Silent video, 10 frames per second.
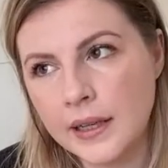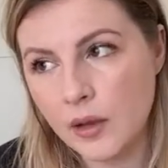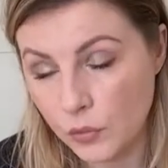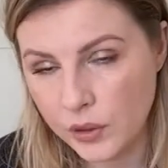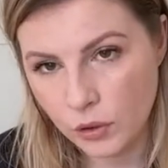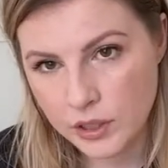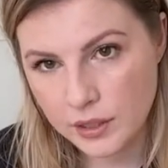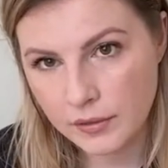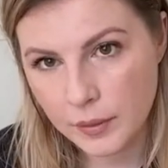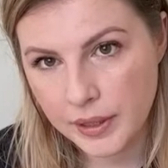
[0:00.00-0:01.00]
I'm
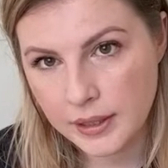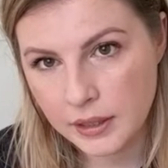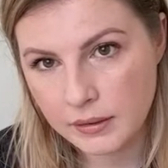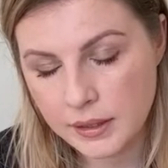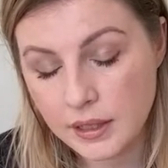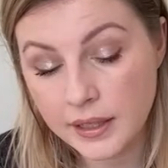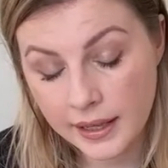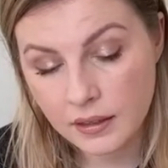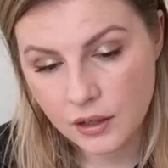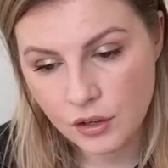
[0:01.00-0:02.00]
rewatching The Vampire Diaries
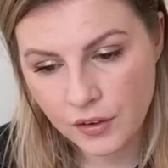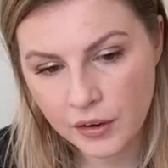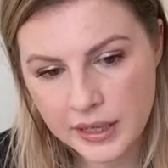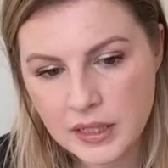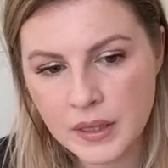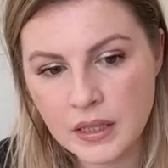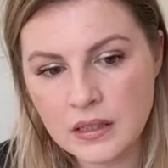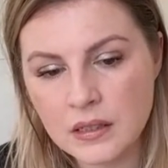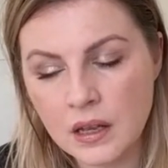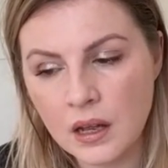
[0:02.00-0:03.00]
again, nefarious
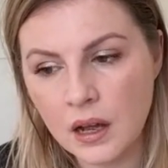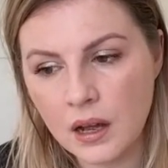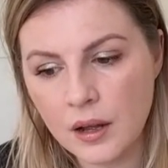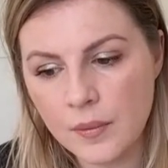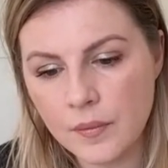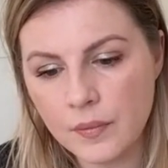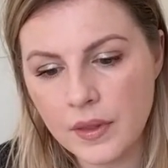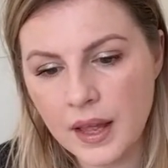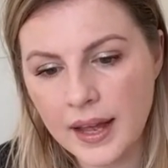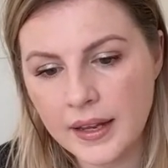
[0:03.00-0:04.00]
means. Um,
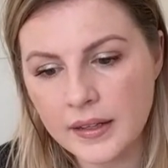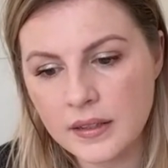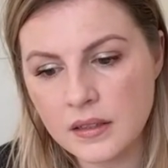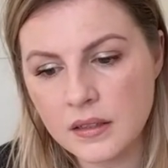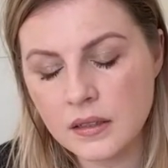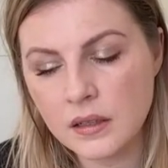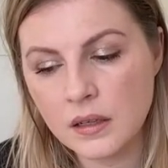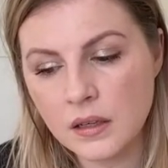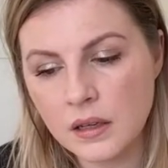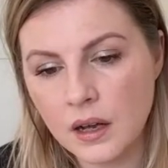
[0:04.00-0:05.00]
and
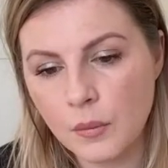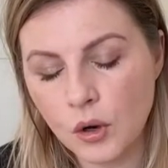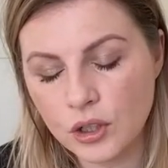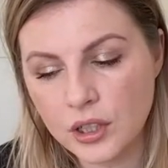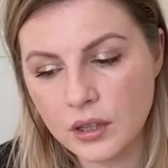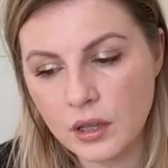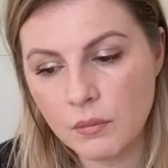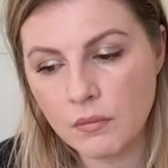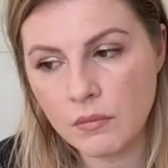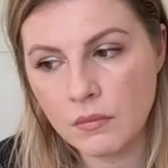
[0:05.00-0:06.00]
I'm watching
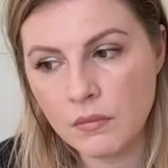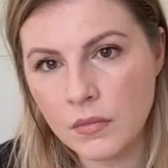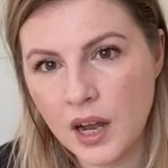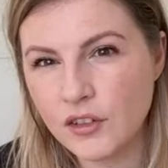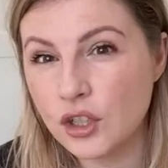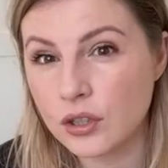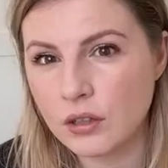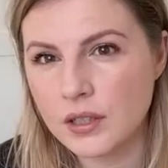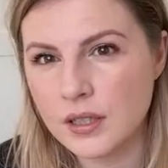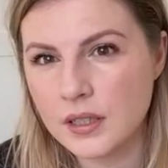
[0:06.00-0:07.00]
them. I've just
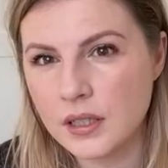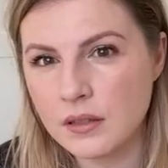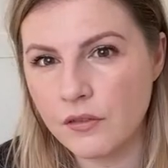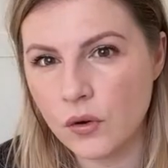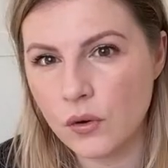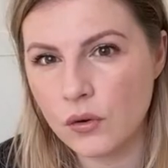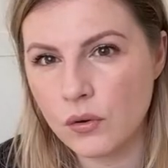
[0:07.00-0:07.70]
got to season four.